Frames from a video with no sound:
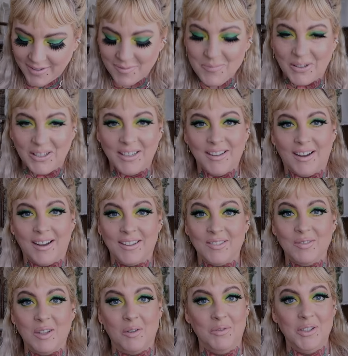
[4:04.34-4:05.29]
but I
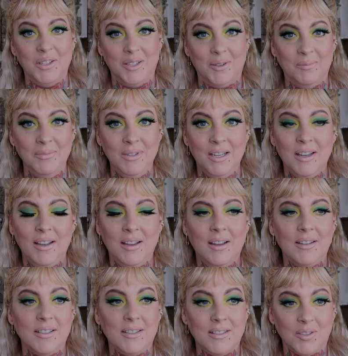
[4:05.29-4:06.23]
loved him,
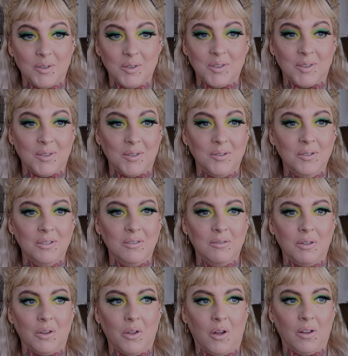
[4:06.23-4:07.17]
still do
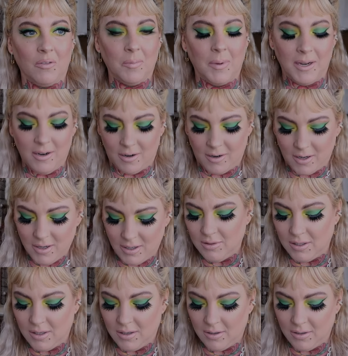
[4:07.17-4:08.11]
with all of my heart.
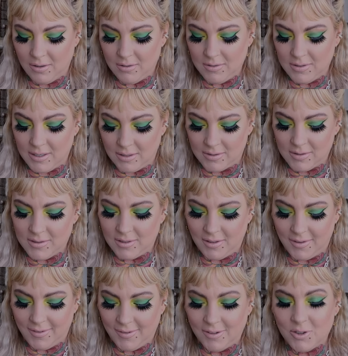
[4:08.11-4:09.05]
The
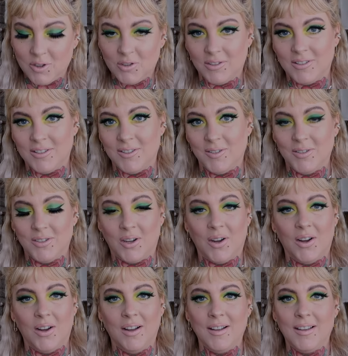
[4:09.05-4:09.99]
dancing Shih Tzu
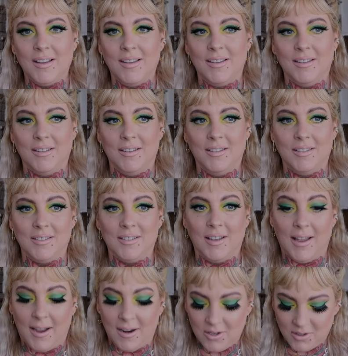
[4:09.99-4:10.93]
dog is
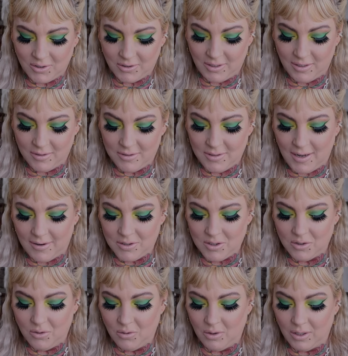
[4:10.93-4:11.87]
actually a
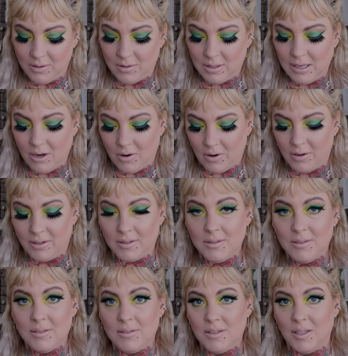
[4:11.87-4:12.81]
tattoo that the
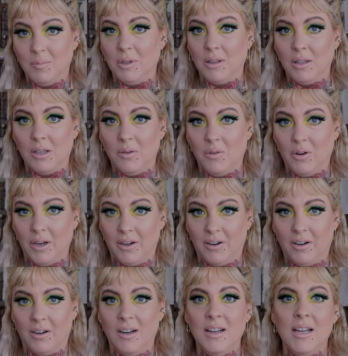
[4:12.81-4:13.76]
artist Timothy
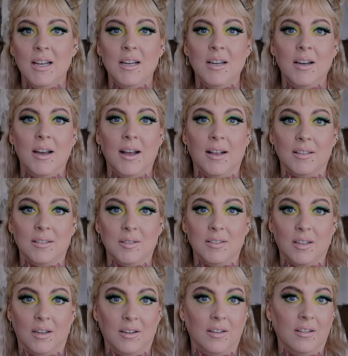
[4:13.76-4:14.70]
Hoyer has
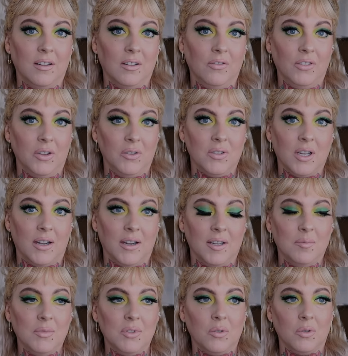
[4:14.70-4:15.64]
done a few
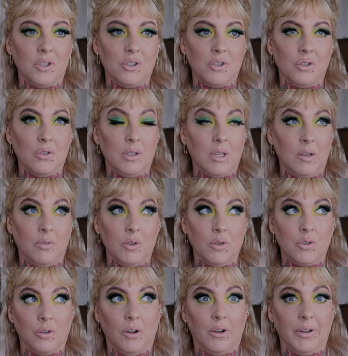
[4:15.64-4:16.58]
times or just even
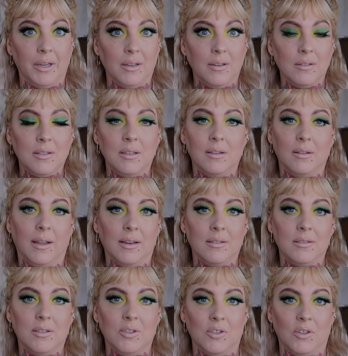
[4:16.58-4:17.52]
drawings. He
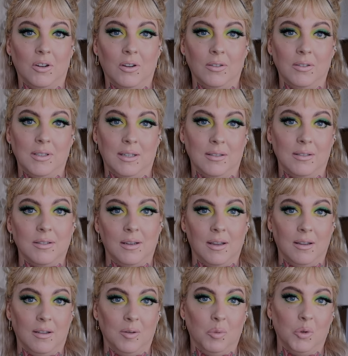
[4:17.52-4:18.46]
likes to draw
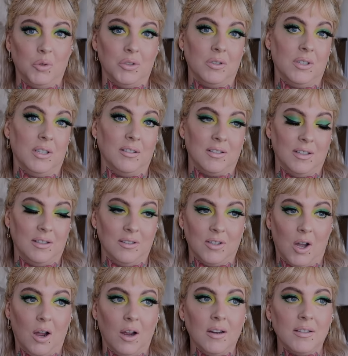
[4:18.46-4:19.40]
dancing animals or dancing
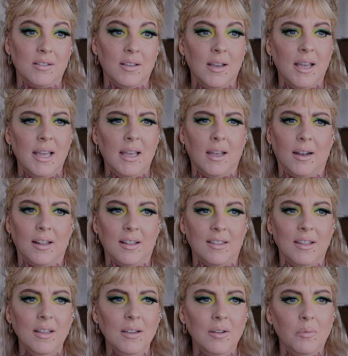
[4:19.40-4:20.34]
dogs. And I
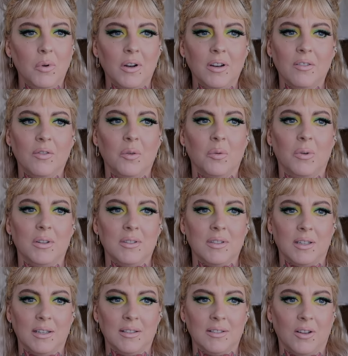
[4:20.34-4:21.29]
think one of the ones
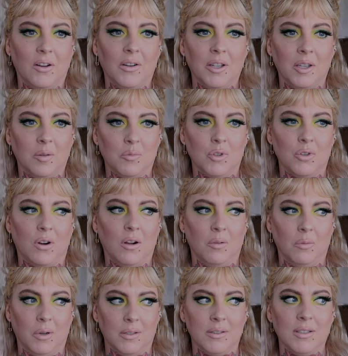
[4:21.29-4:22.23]
that I saw him
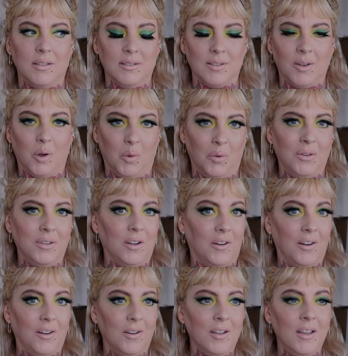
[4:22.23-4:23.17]
draw was his own
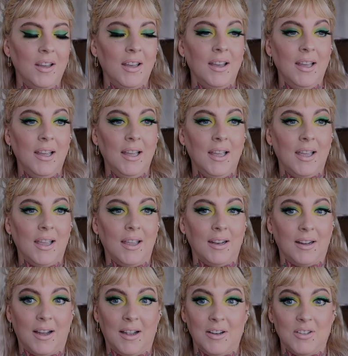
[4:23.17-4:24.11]
dog.
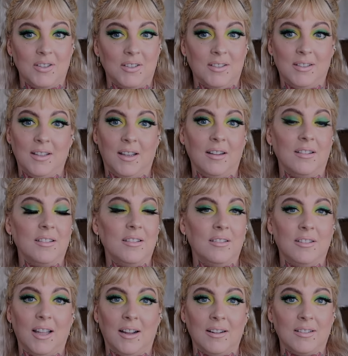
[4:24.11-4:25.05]
And I just said,
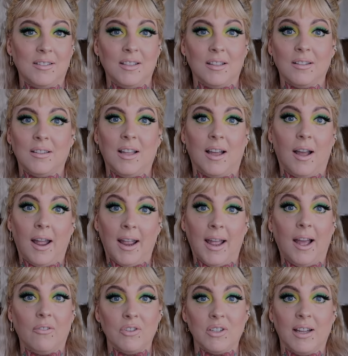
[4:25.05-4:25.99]
that's it, that I
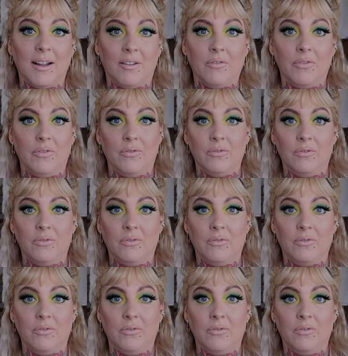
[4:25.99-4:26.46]
have to have